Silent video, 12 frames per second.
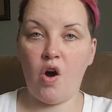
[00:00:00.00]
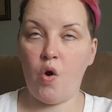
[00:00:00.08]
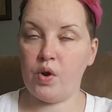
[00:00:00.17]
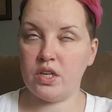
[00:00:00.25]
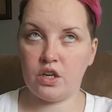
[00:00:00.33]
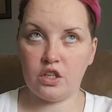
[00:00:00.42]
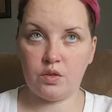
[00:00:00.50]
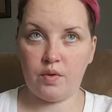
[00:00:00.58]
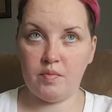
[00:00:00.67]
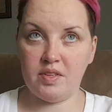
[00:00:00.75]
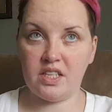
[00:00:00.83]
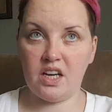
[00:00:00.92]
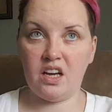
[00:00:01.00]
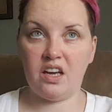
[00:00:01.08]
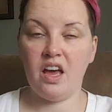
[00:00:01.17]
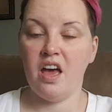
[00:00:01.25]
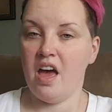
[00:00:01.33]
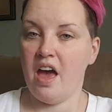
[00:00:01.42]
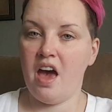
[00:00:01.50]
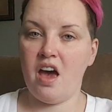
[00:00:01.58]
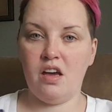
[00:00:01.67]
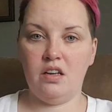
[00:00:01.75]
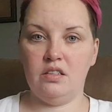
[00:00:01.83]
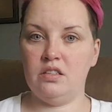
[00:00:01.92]
always hurts when I'm sick
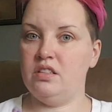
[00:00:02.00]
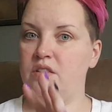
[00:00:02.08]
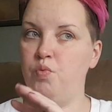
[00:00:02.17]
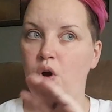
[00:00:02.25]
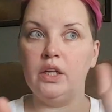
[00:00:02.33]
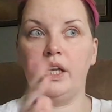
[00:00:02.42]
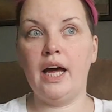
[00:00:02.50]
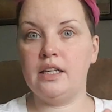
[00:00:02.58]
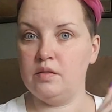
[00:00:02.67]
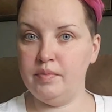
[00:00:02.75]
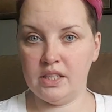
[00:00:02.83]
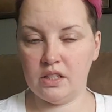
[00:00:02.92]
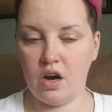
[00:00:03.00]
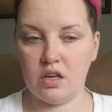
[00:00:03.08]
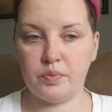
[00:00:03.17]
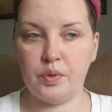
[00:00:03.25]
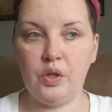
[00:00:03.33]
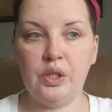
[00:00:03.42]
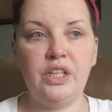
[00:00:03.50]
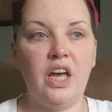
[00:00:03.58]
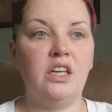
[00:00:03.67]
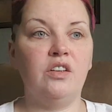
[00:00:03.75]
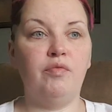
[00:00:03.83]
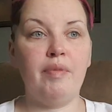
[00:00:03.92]
and what landed me in the hospital at the
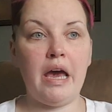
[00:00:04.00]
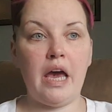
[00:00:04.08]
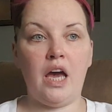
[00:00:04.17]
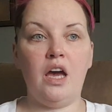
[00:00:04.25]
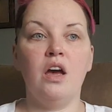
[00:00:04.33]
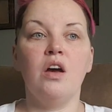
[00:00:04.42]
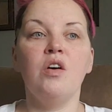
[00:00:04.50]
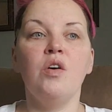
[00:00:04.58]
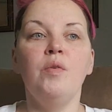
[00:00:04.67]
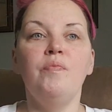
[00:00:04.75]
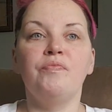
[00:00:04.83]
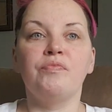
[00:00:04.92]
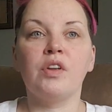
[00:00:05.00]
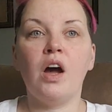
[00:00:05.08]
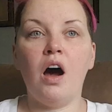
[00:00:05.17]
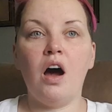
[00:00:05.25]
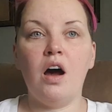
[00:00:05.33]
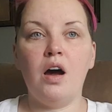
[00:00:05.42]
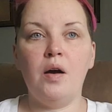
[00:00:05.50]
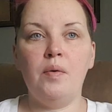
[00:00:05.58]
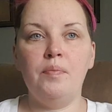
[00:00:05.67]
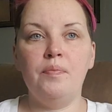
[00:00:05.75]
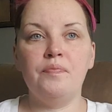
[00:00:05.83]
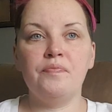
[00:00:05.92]
end of May,
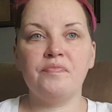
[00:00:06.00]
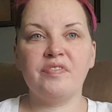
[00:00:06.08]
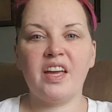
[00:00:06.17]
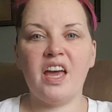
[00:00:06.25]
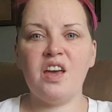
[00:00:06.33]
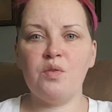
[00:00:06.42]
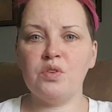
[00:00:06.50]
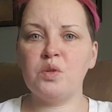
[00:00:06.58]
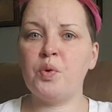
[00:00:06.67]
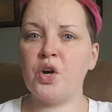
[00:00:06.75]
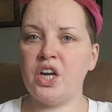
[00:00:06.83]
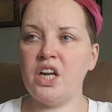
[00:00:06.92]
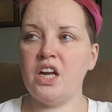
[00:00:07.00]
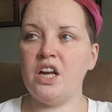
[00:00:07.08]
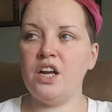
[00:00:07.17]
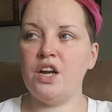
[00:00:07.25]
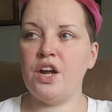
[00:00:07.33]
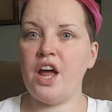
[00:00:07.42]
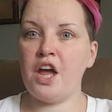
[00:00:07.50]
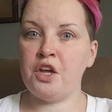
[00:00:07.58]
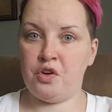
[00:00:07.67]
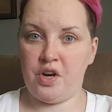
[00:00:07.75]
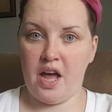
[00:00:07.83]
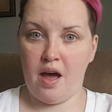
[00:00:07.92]
it was pretty
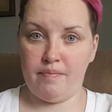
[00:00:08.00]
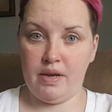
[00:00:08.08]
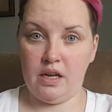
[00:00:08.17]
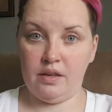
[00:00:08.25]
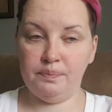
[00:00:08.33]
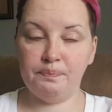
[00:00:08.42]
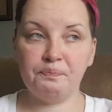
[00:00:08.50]
angry at me.